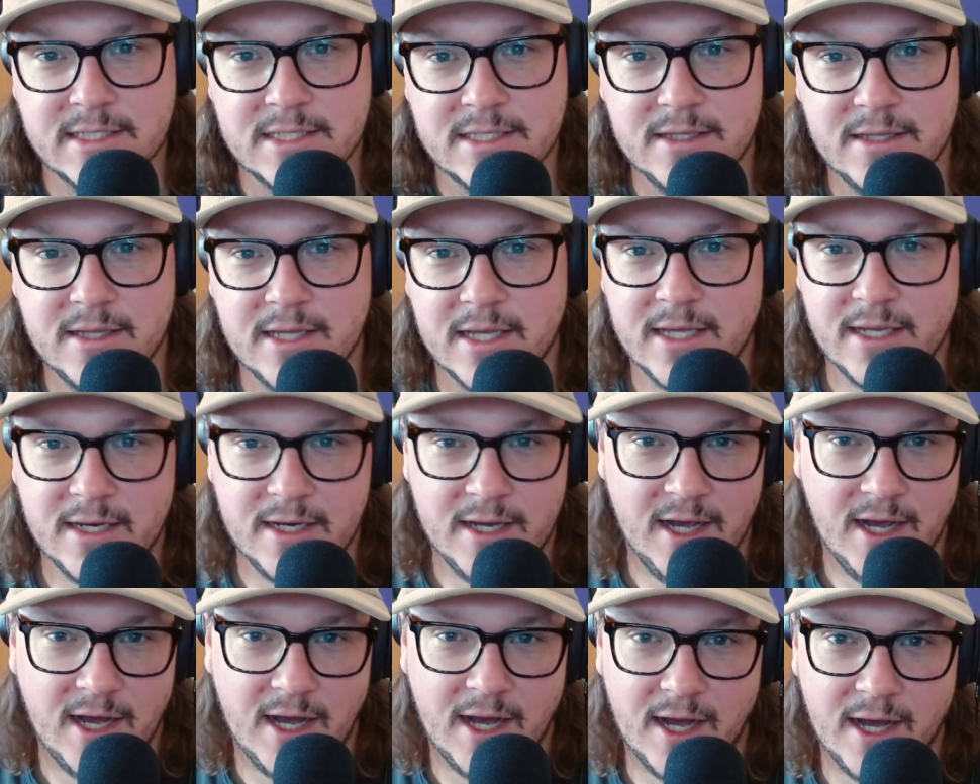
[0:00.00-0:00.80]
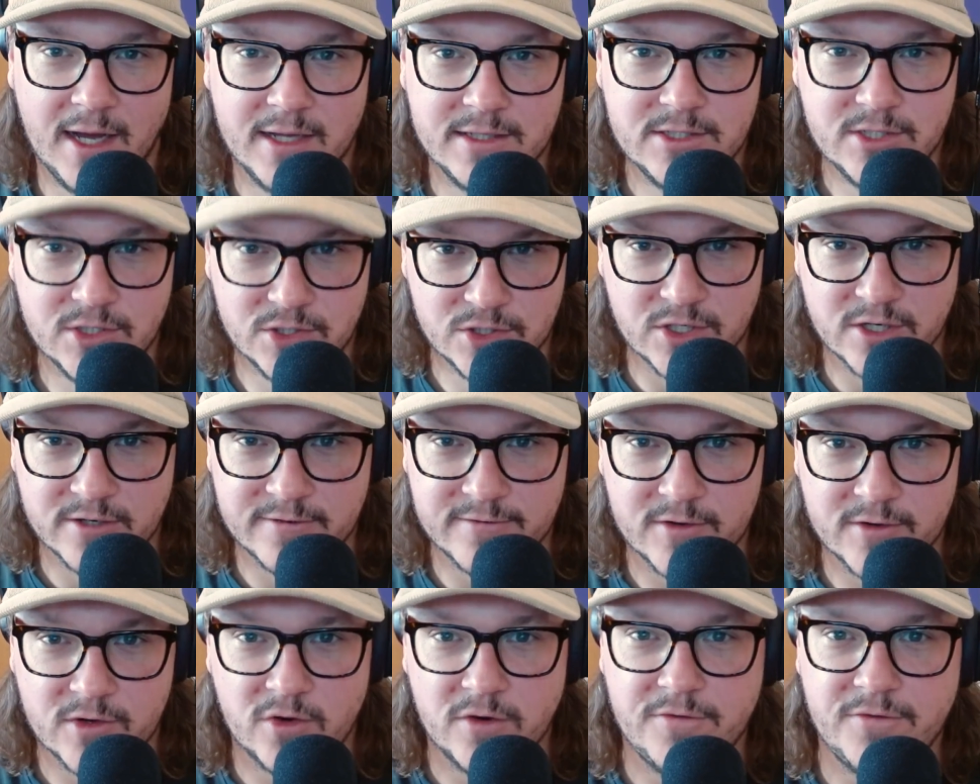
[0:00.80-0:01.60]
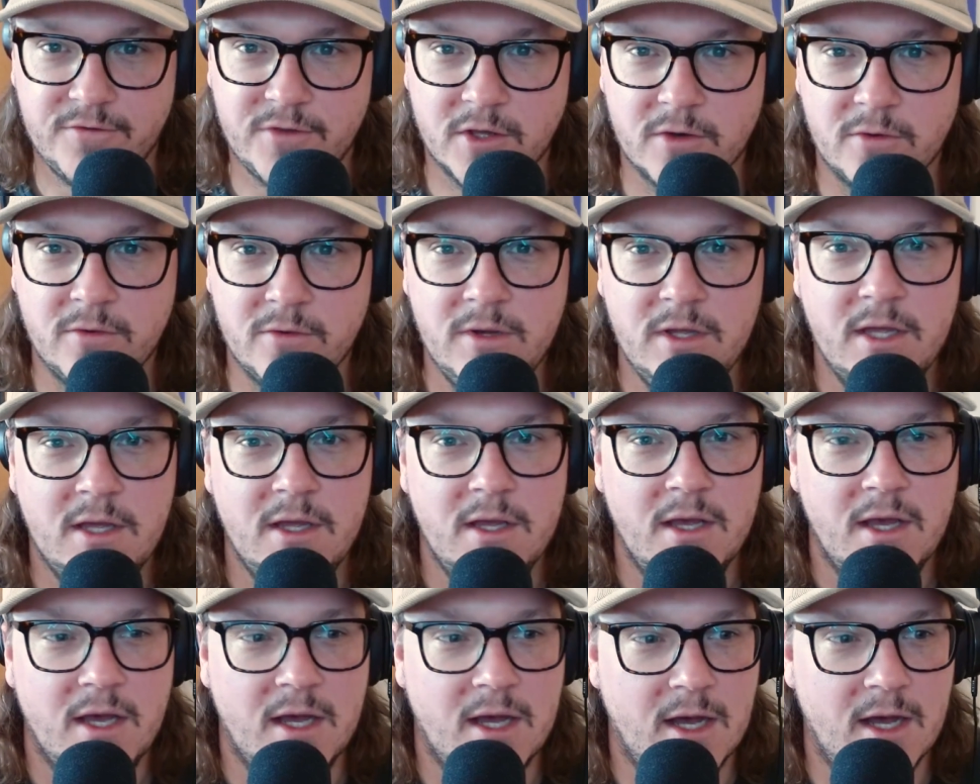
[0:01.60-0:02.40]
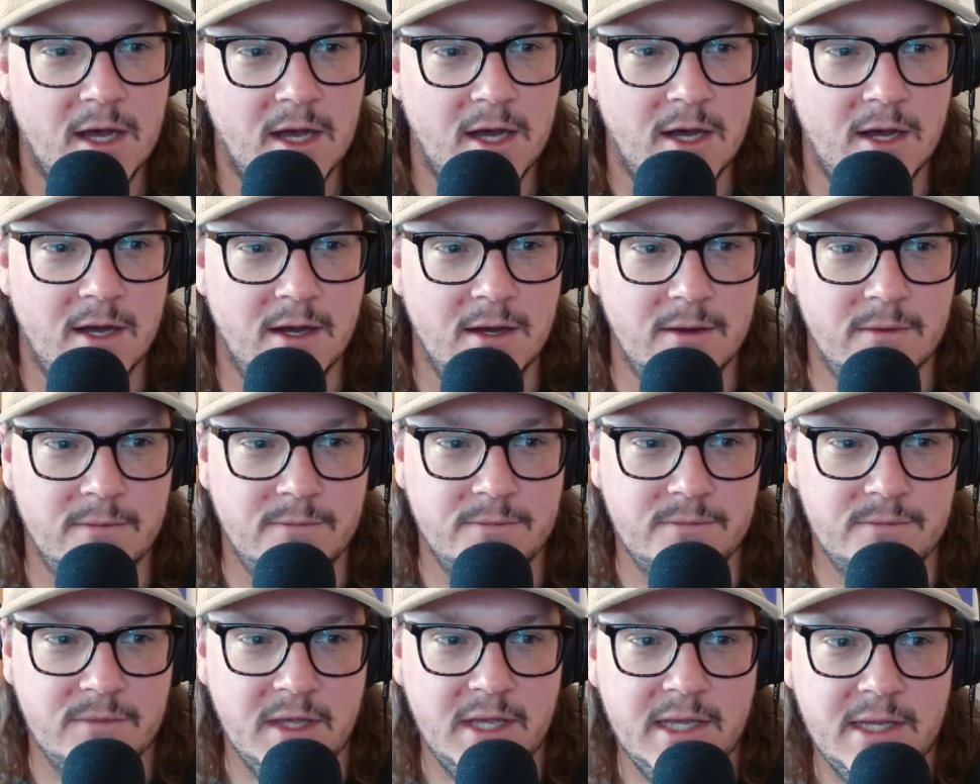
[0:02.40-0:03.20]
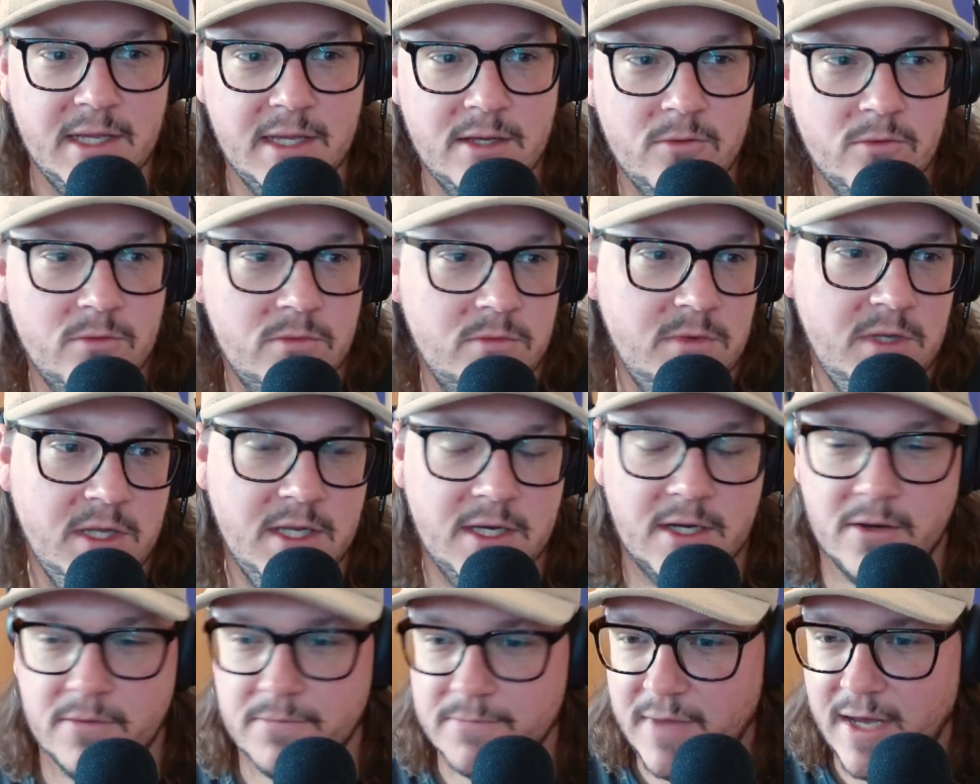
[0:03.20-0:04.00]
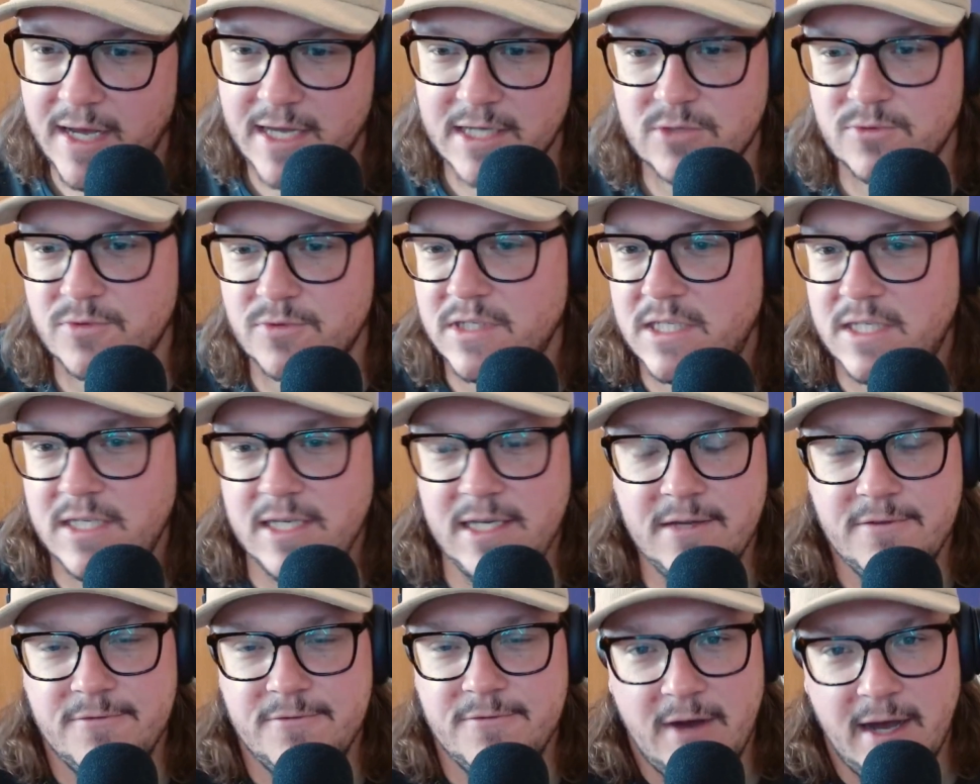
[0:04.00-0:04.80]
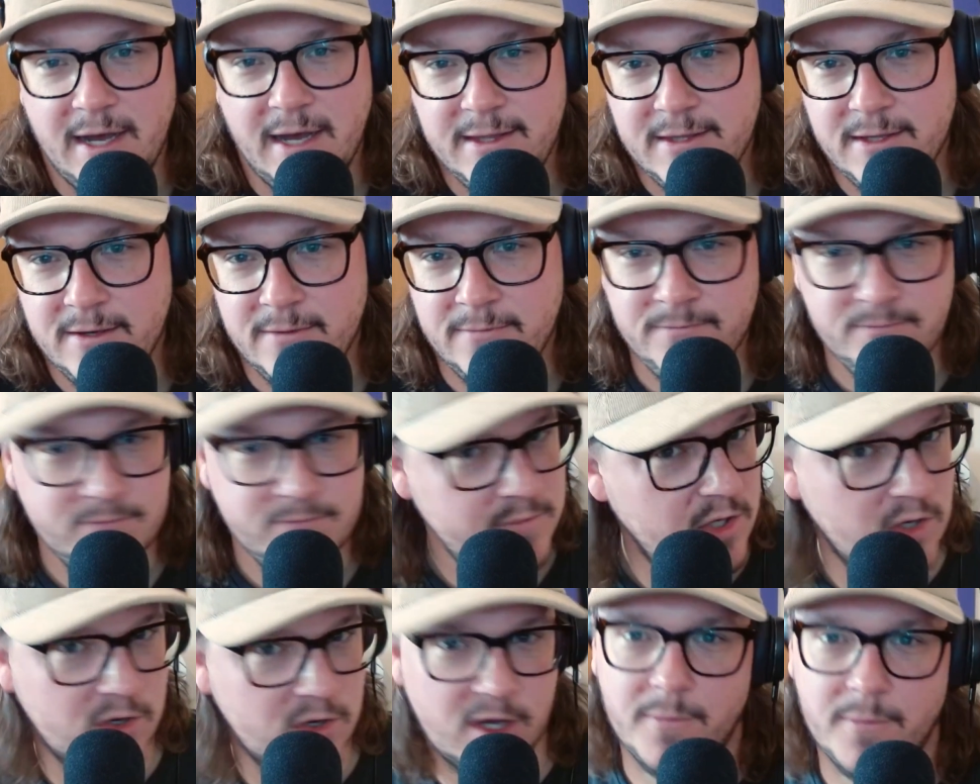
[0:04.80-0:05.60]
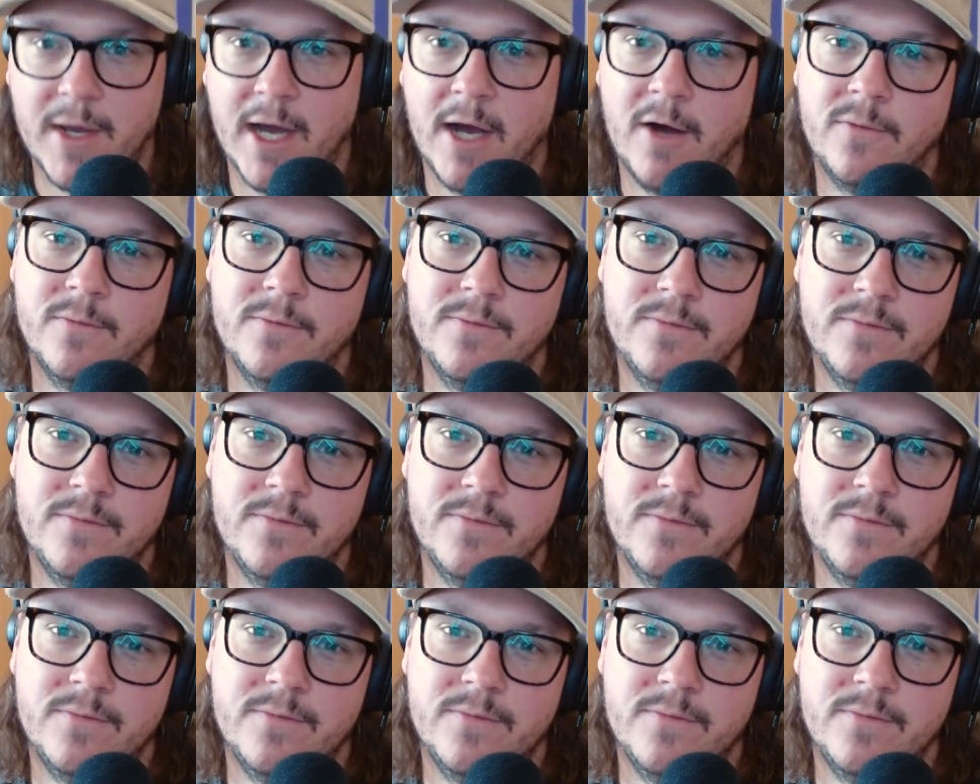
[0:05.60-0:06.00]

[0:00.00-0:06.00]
that deserve a review. And as we see and find them, they'll come out.